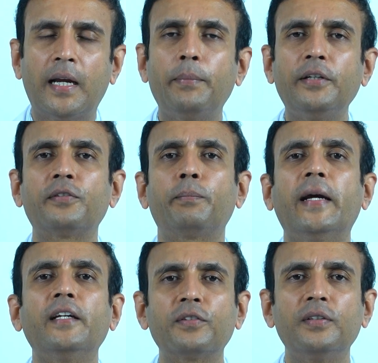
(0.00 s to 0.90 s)
rapid
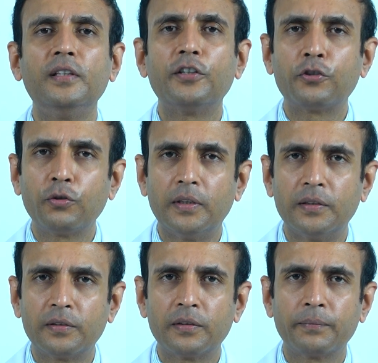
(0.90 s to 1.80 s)
spikes in the
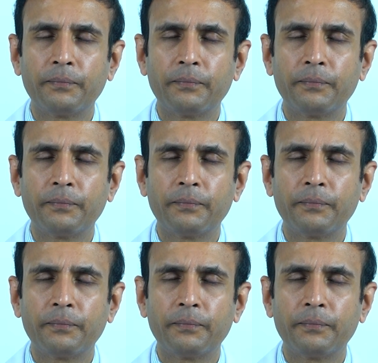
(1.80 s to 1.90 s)
sugars.